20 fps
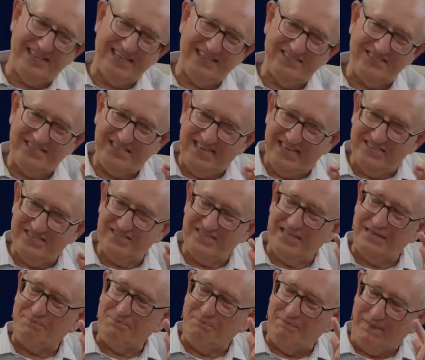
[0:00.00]
that says
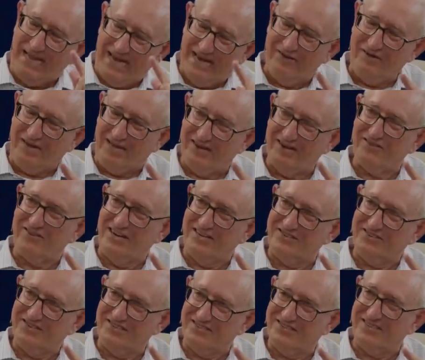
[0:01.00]
that Mary
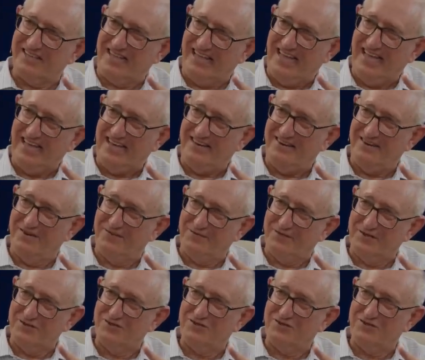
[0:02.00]
crushes the head of the